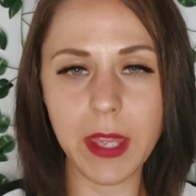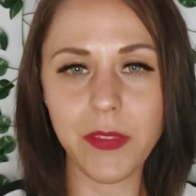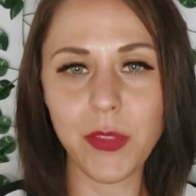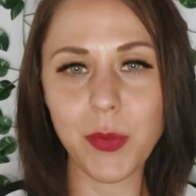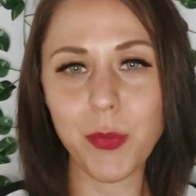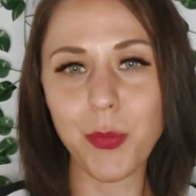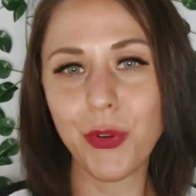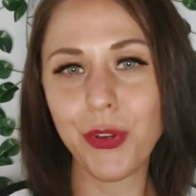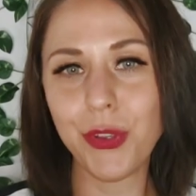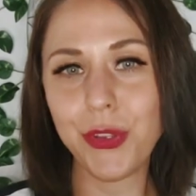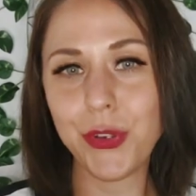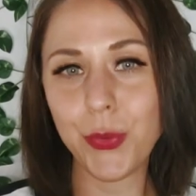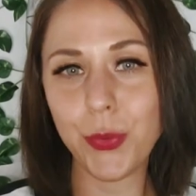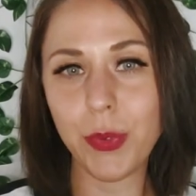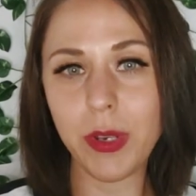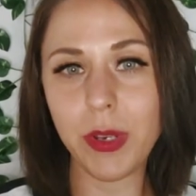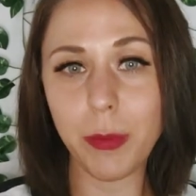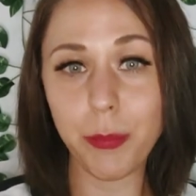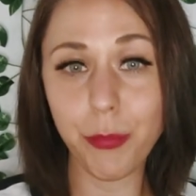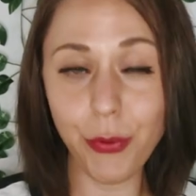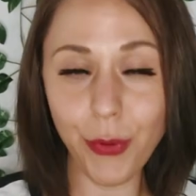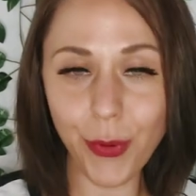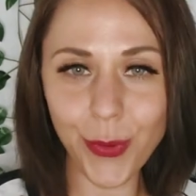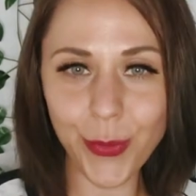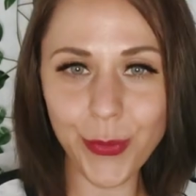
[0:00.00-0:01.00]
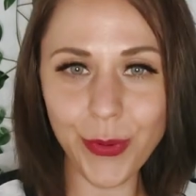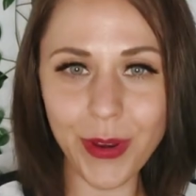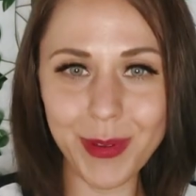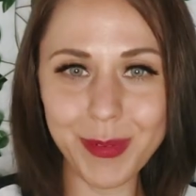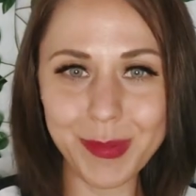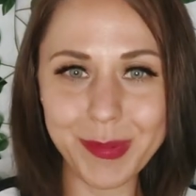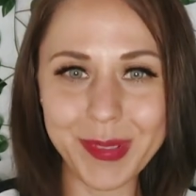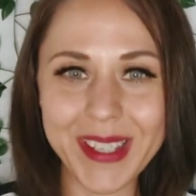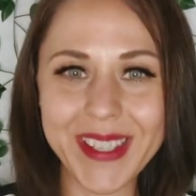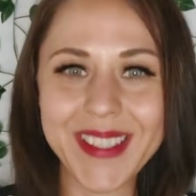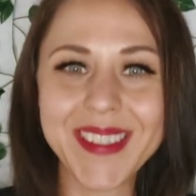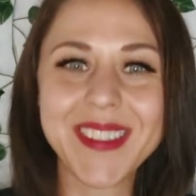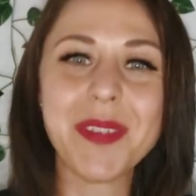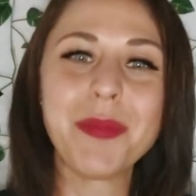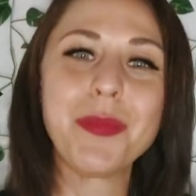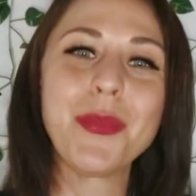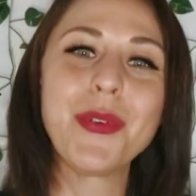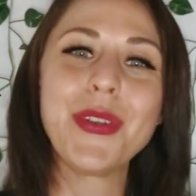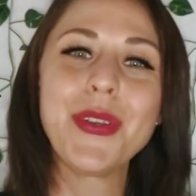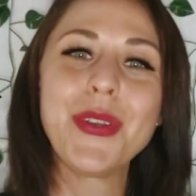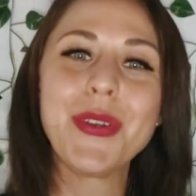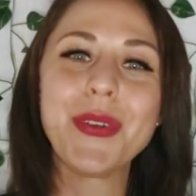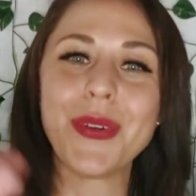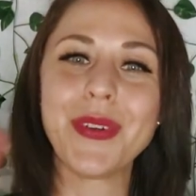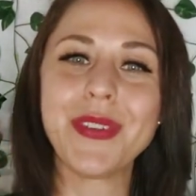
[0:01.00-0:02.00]
And the more you do it in programming, the
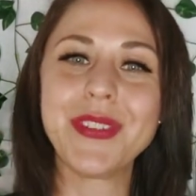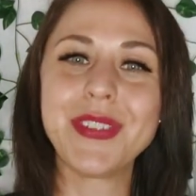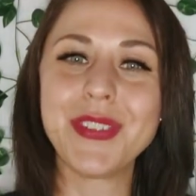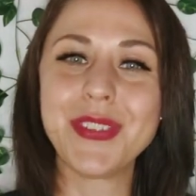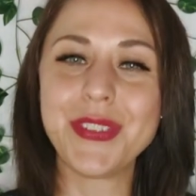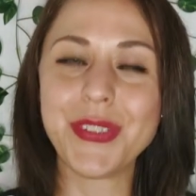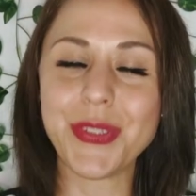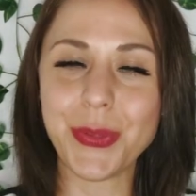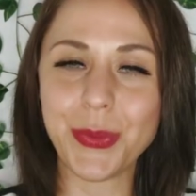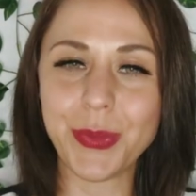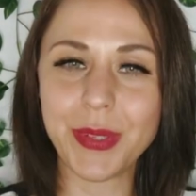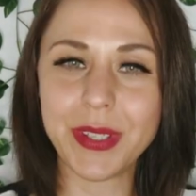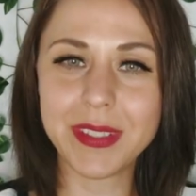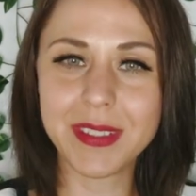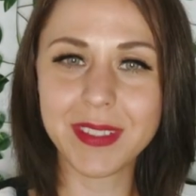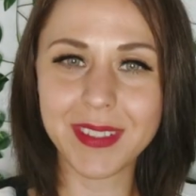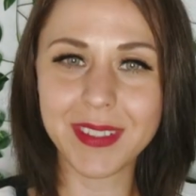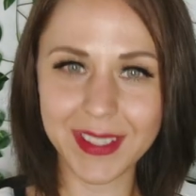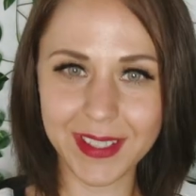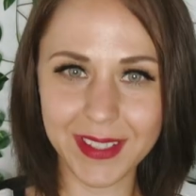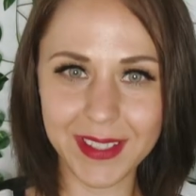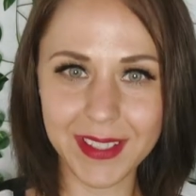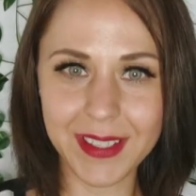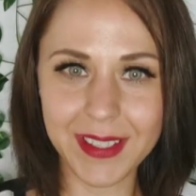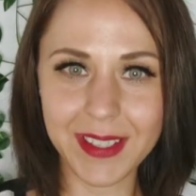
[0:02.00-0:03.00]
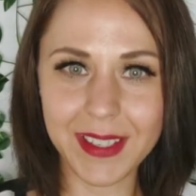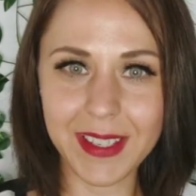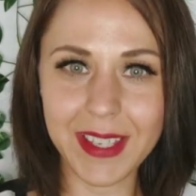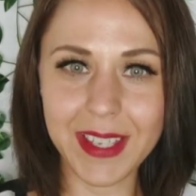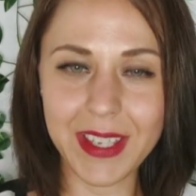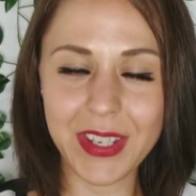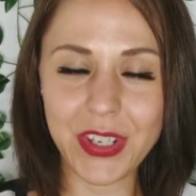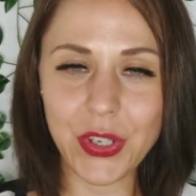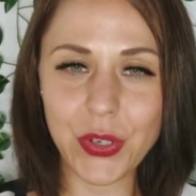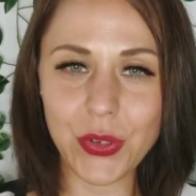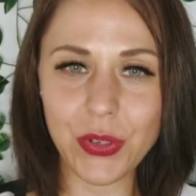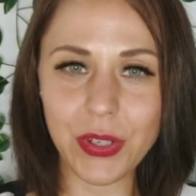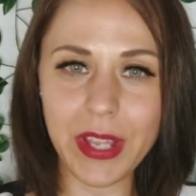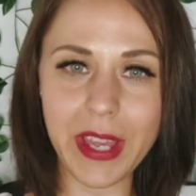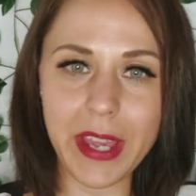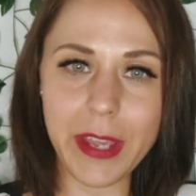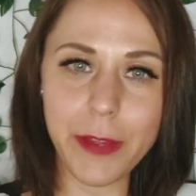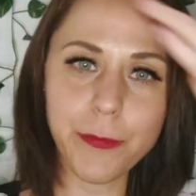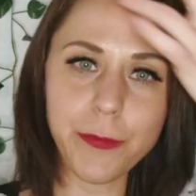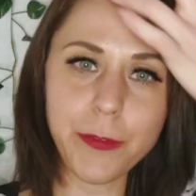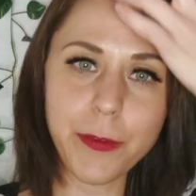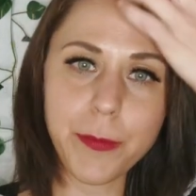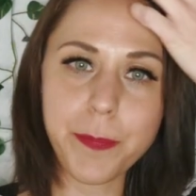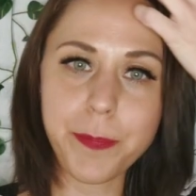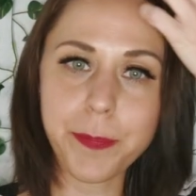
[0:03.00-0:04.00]
more you're going to do it in your
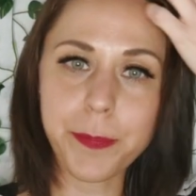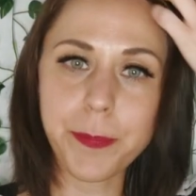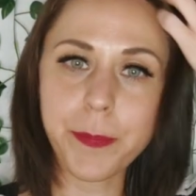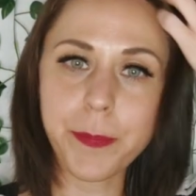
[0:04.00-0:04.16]
life.